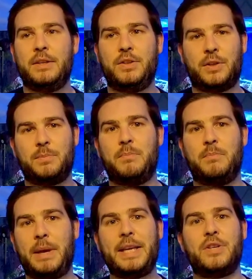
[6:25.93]
Just
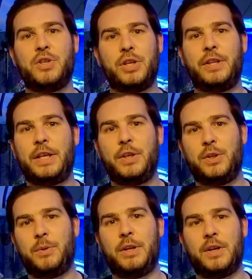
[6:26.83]
making sure that you
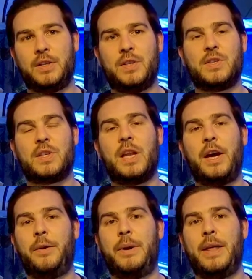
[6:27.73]
do it nice and
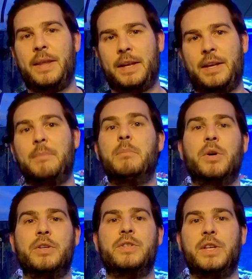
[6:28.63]
slow, and then
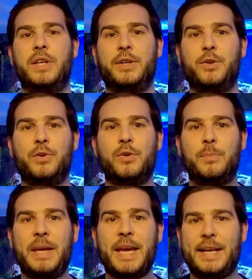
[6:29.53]
monitor your
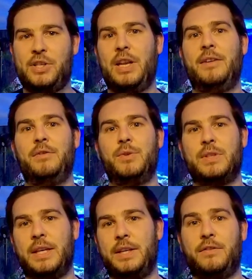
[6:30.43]
pH levels
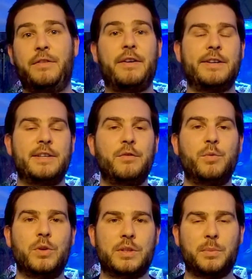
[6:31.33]
and various other
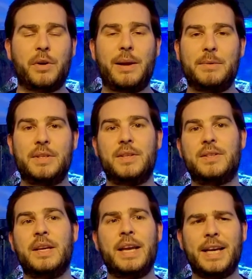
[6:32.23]
water
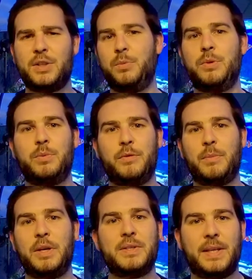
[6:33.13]
parameters as you would with
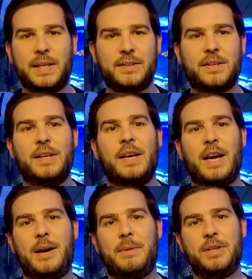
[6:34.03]
most things,
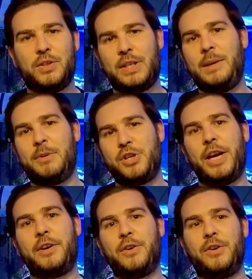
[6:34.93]
and just keep a
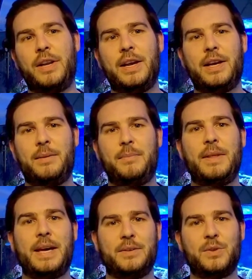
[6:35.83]
check on
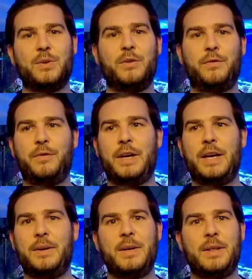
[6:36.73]
that sort
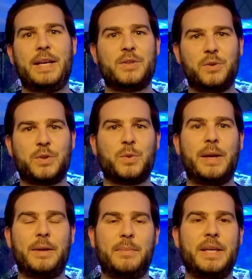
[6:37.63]
of
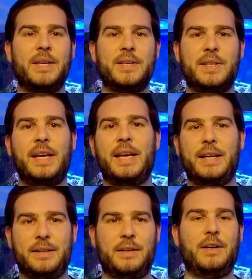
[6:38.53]
swing, because
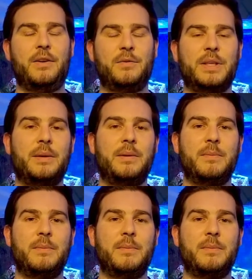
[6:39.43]
it obviously